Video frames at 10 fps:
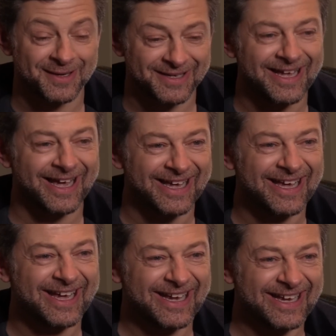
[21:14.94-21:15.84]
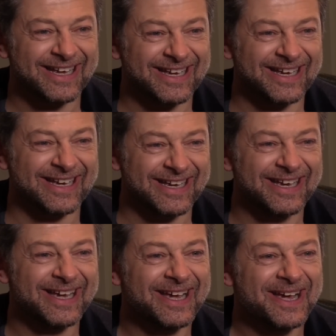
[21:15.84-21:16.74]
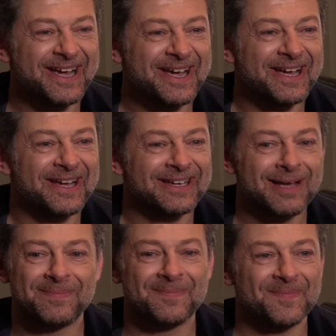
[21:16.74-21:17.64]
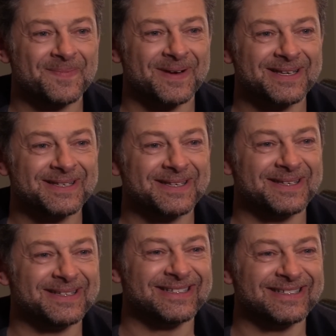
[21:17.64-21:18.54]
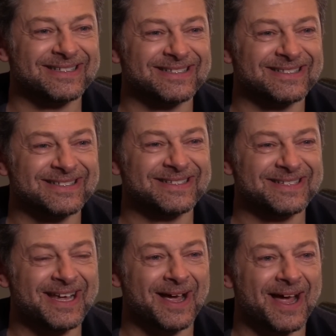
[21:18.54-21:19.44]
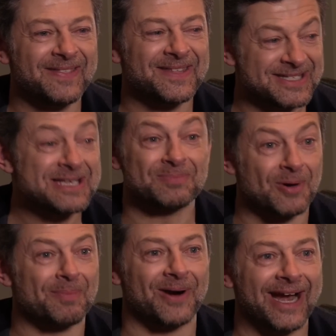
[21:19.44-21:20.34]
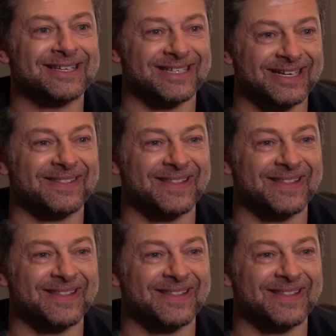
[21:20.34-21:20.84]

you were terrific, and, you know, so there is that, but, but you've been in a lot of big movies. Yeah, and this is proper acting,